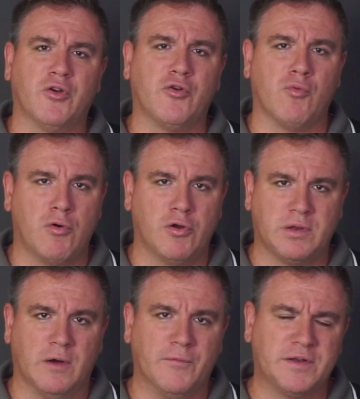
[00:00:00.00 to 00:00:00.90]
corona
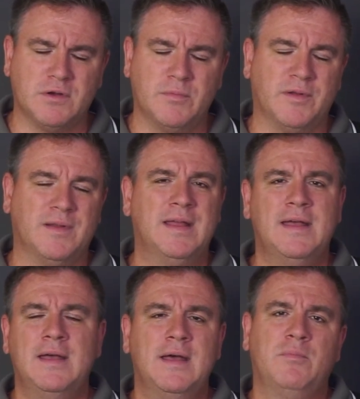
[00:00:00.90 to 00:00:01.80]
surface treatment?
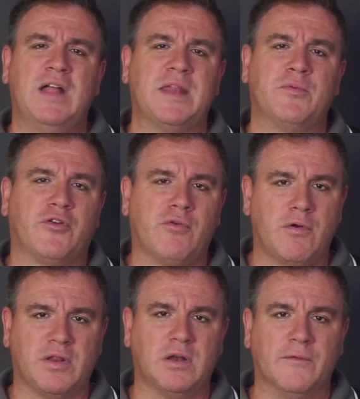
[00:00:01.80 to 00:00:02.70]
Plasma or
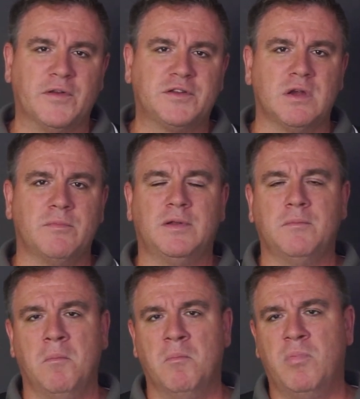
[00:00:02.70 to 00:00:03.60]
corona surface
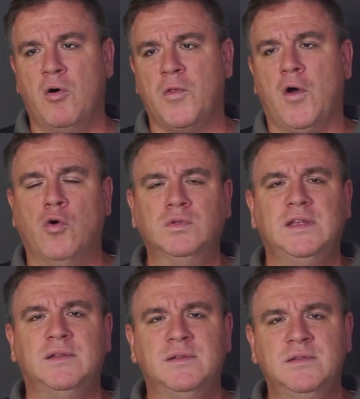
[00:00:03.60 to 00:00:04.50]
treatment both
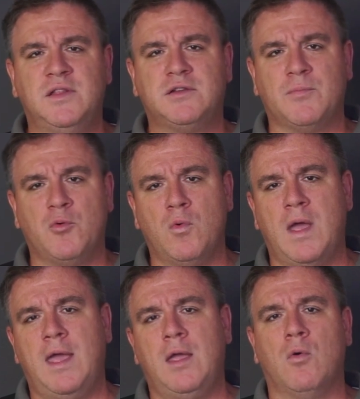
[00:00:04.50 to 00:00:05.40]
only strip
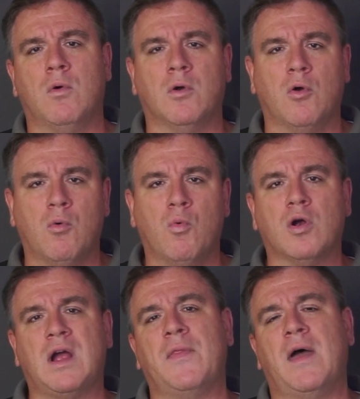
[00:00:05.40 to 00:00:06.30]
away or
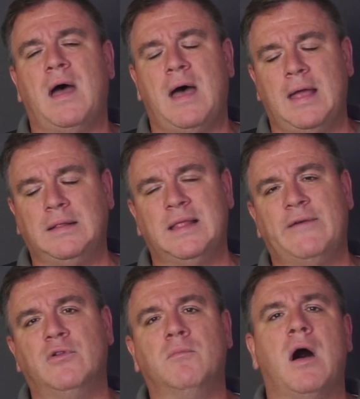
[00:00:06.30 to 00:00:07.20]
work on the high
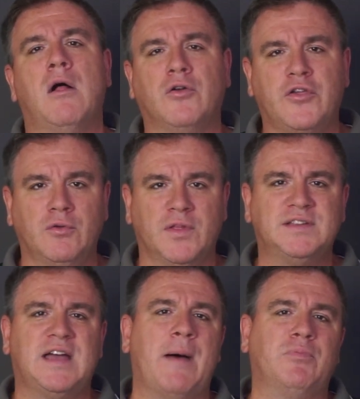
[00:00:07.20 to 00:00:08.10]
level molecule, the
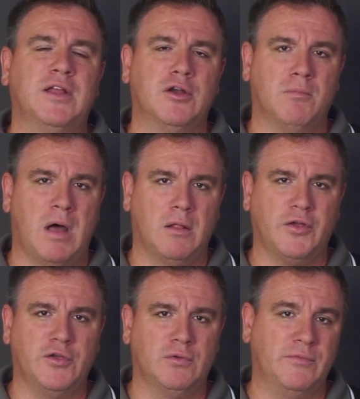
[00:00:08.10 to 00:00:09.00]
top layer
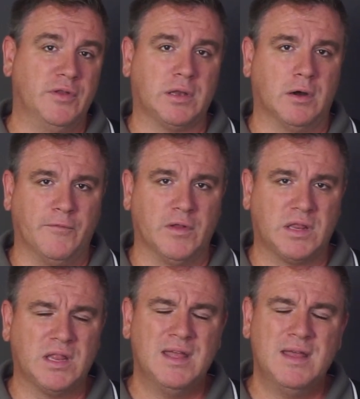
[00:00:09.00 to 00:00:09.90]
molecule of the
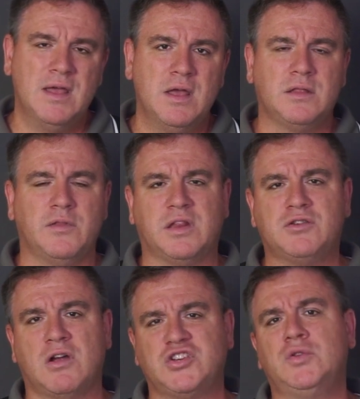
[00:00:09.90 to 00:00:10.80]
surface. So the
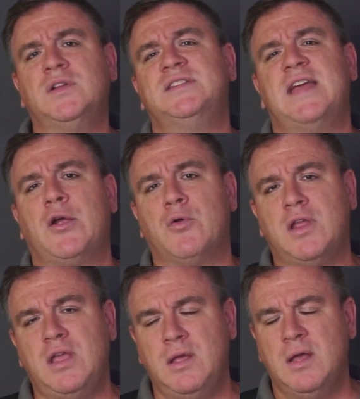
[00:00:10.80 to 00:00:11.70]
structural
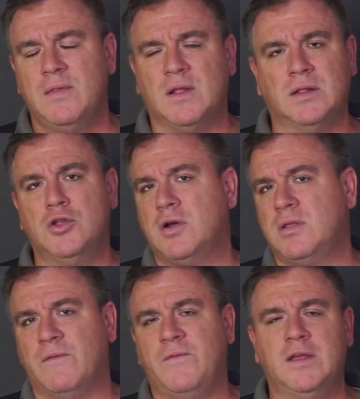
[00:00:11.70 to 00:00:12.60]
integrity, the look,
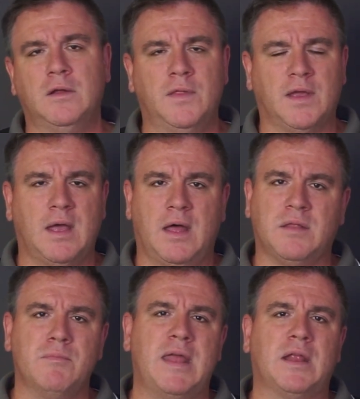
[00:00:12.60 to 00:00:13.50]
the feel, the
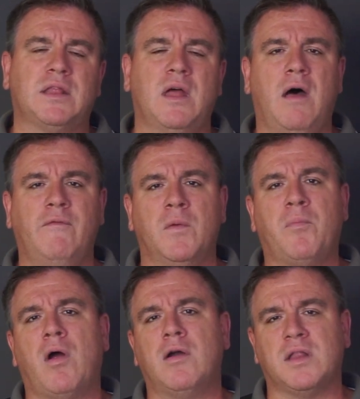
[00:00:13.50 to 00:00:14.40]
cosmetics of the
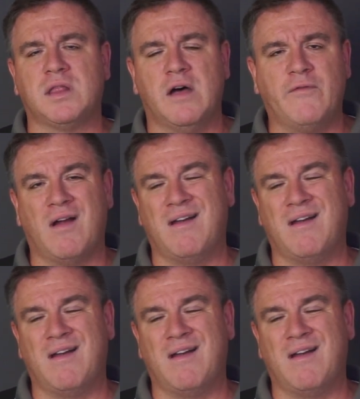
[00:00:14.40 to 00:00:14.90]
part itself are